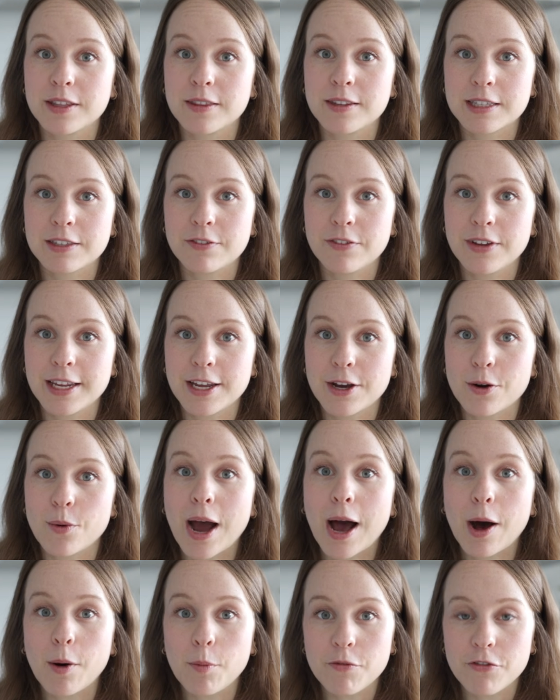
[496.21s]
this video
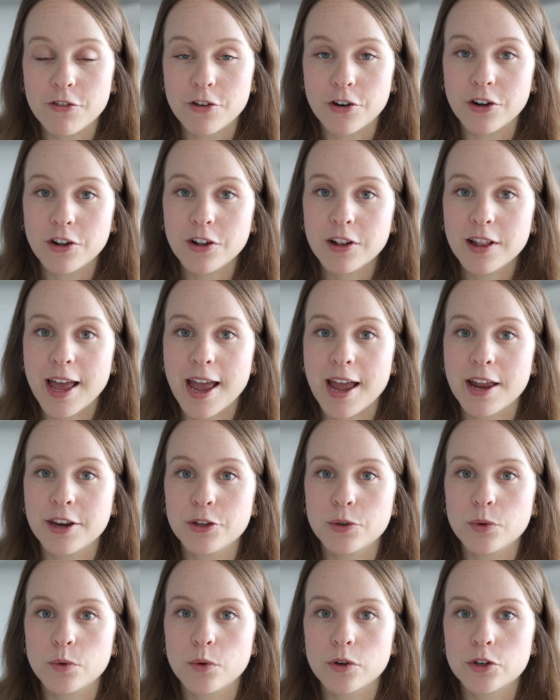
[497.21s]
helpful
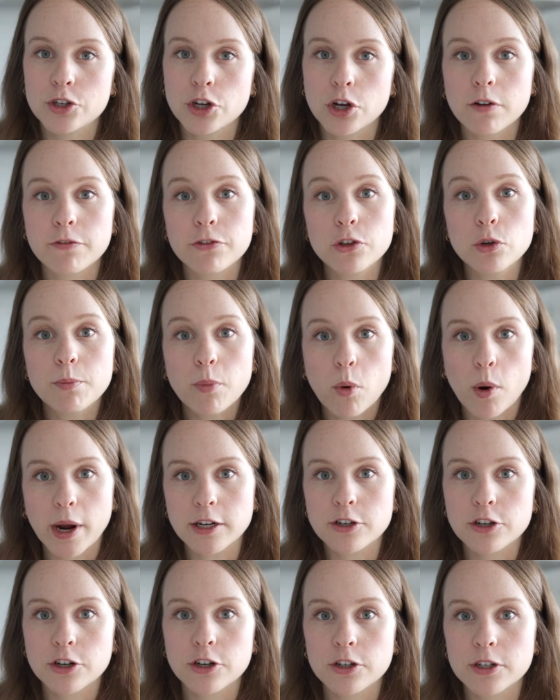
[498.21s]
and you took a few
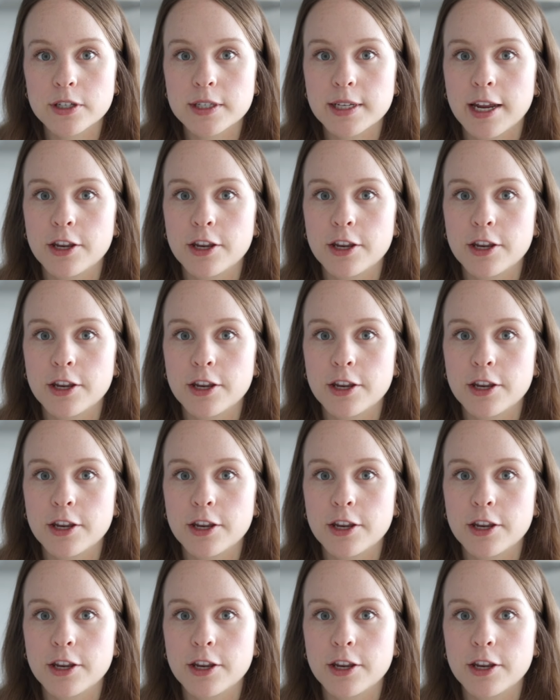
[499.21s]
pointers,